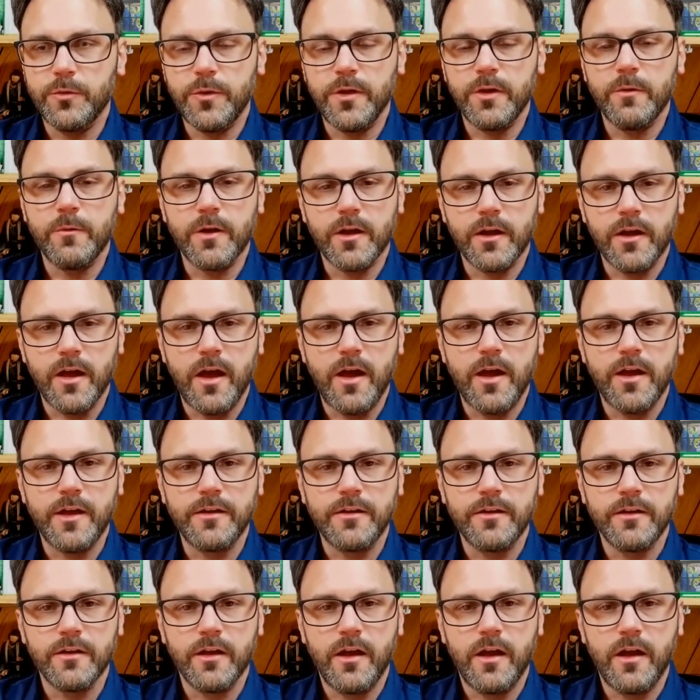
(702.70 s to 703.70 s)
doing what
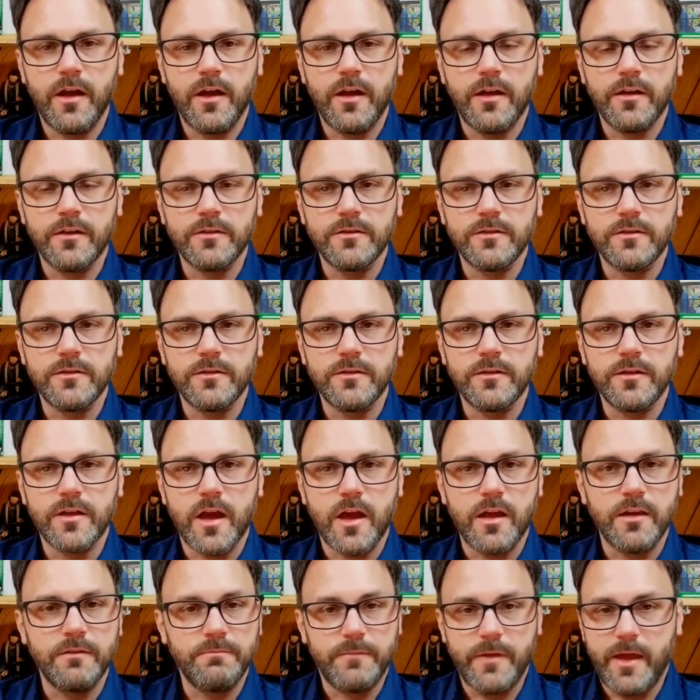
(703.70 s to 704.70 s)
God
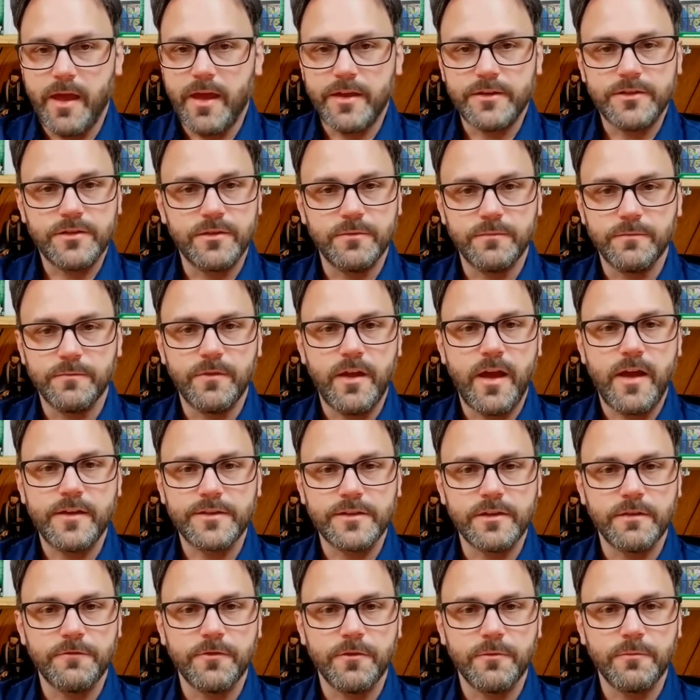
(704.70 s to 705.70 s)
asked
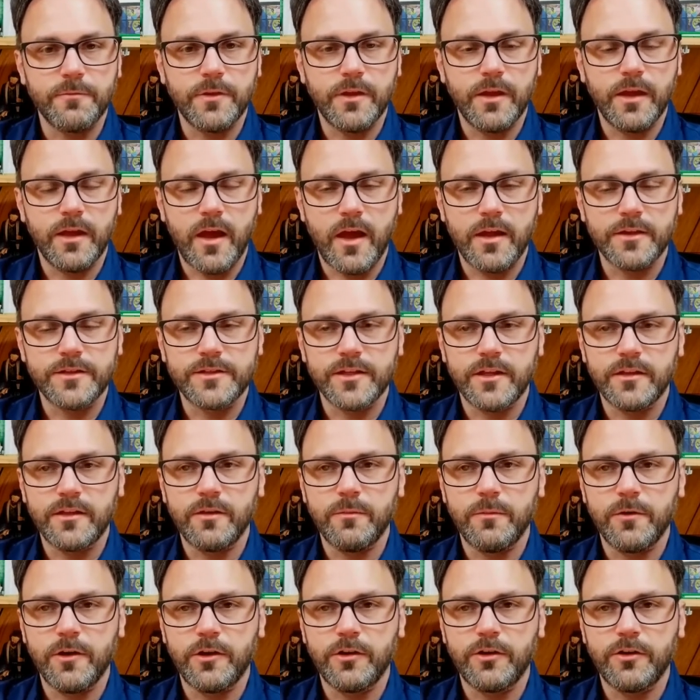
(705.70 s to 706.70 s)
of him, and God
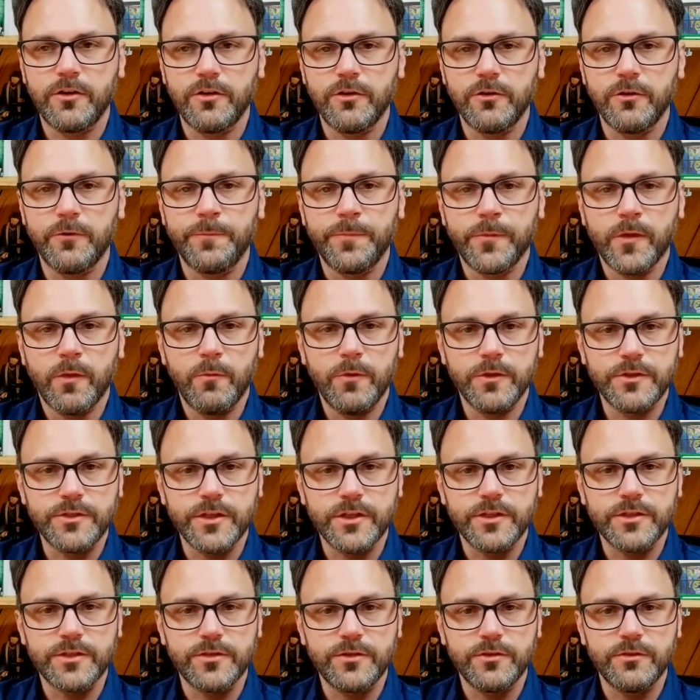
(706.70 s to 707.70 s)
sent him here to do,
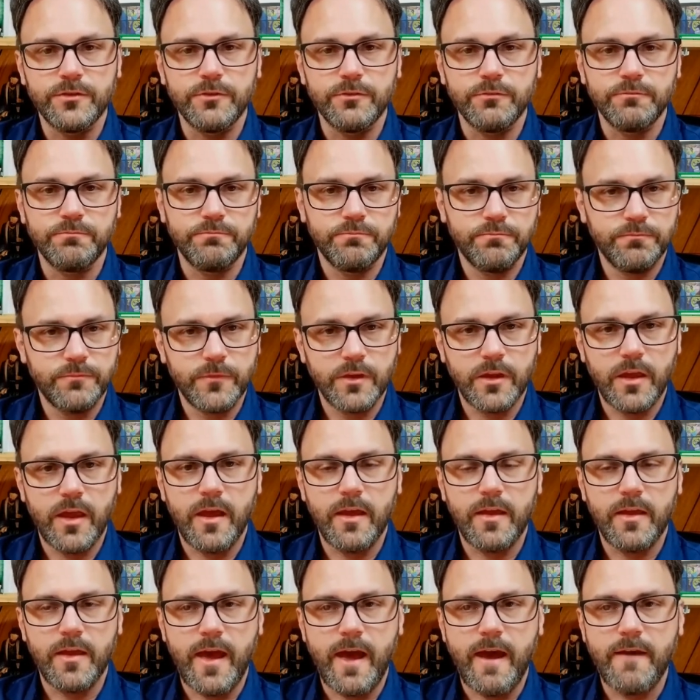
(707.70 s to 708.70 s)
which is to
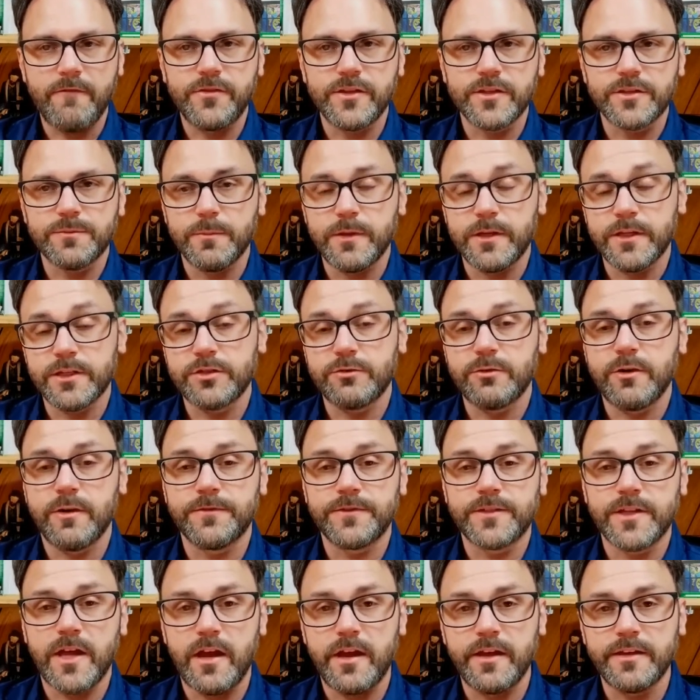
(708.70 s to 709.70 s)
have this ministry
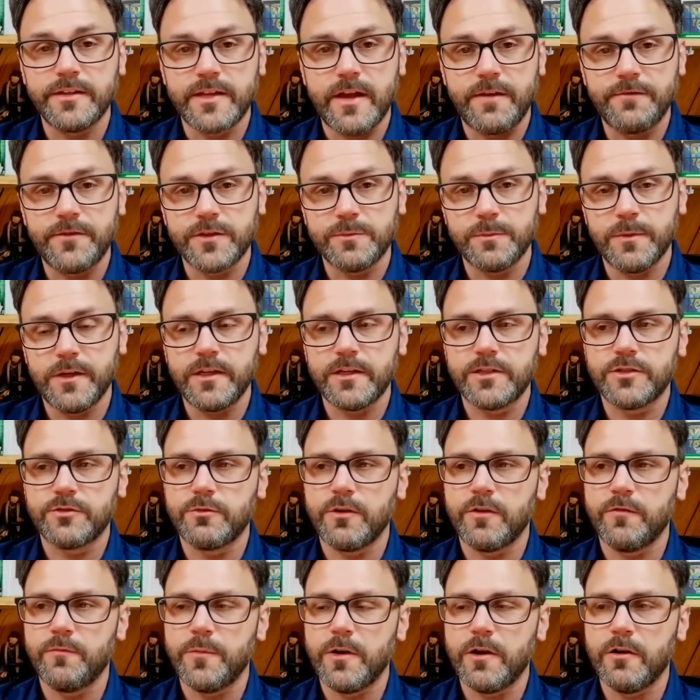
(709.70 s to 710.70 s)
of signs, have this
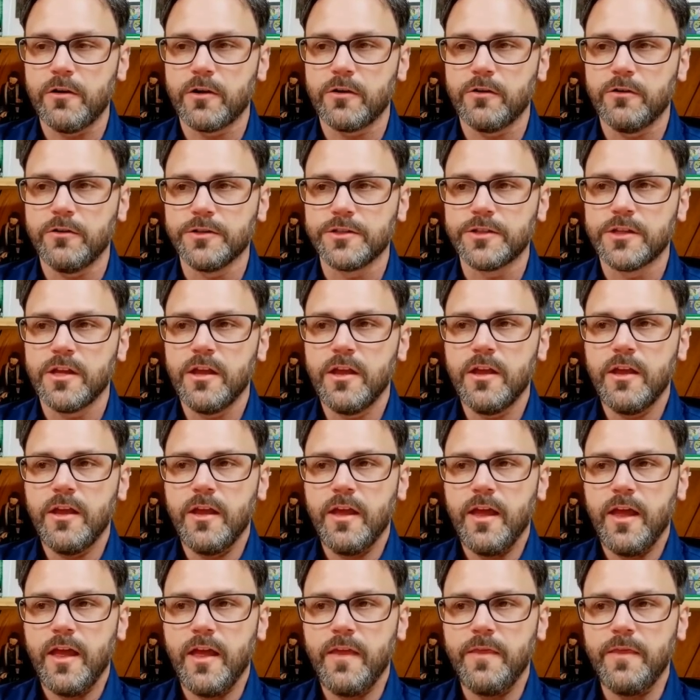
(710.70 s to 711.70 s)
ministry of miracles,
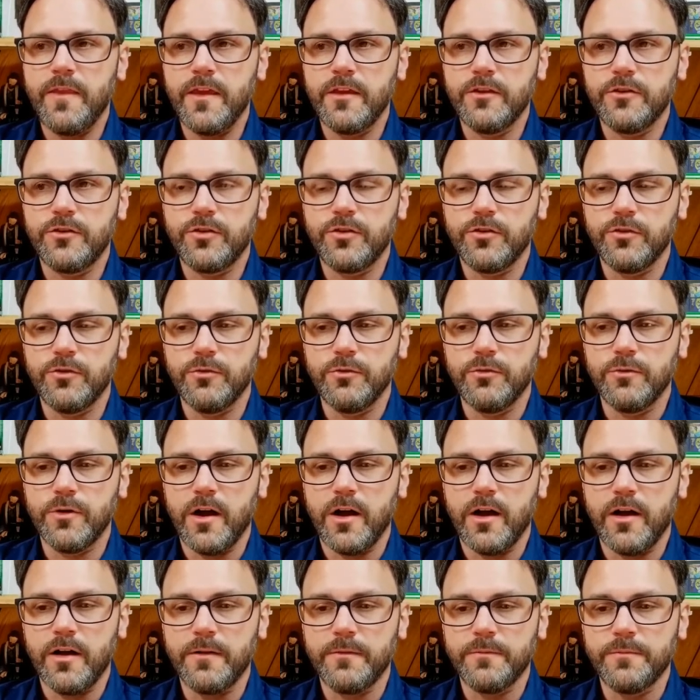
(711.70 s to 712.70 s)
and then
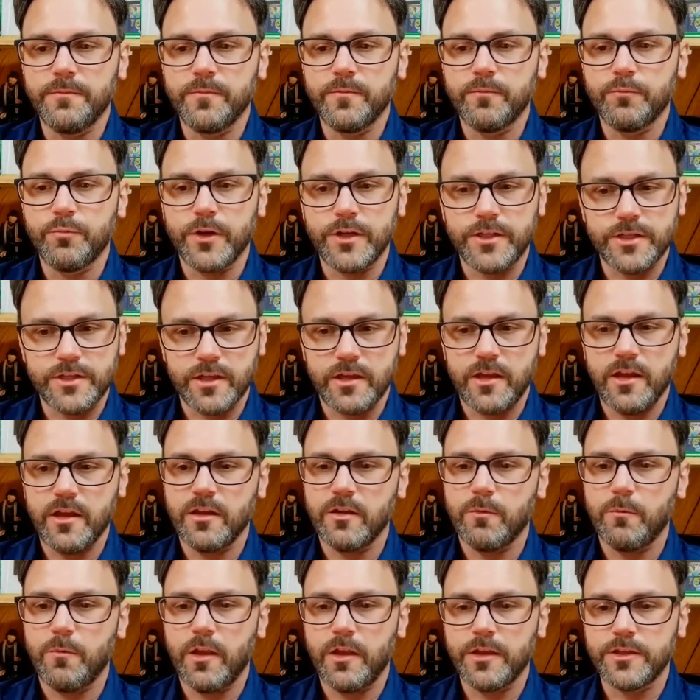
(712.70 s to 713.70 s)
to preach the
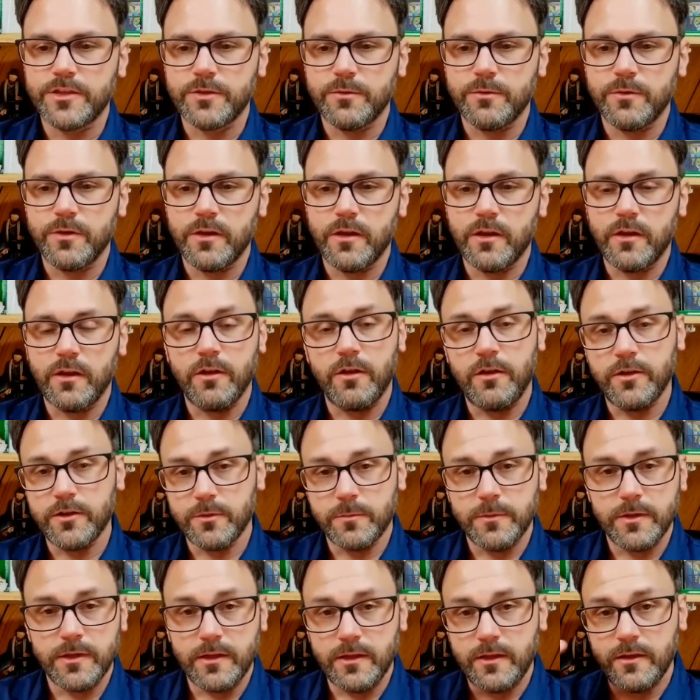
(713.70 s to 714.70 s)
kingdom while he's doing it, and
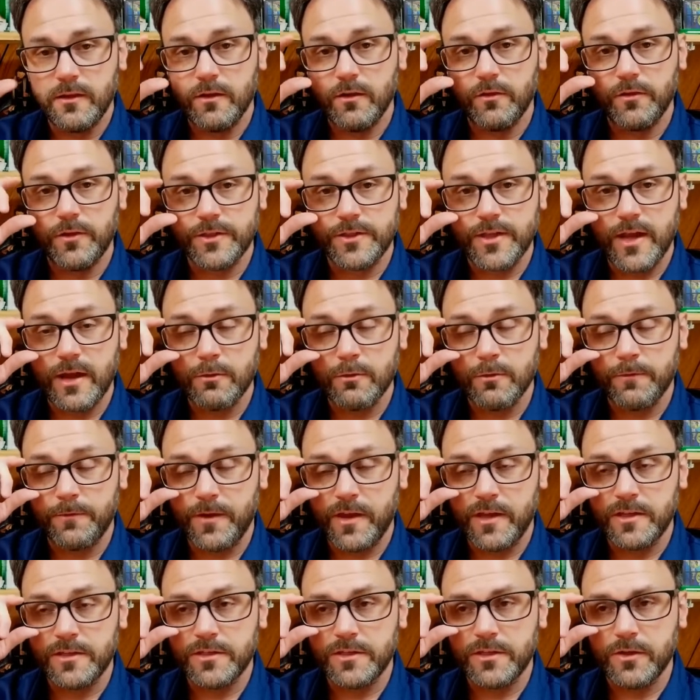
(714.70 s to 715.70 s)
ultimately, you know, the
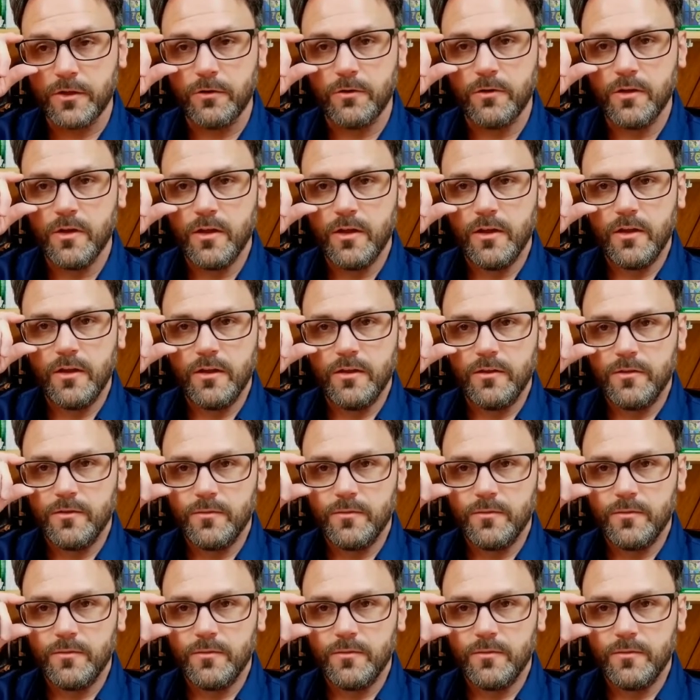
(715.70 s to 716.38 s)
sacrifice. So